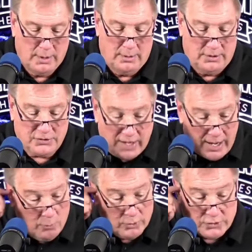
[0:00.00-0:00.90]
This
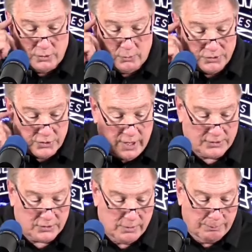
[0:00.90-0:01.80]
game was
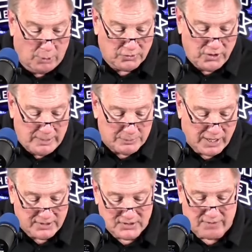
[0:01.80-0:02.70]
nuts. Both teams
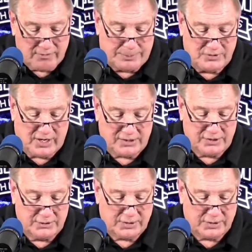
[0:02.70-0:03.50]
had 7 possessions.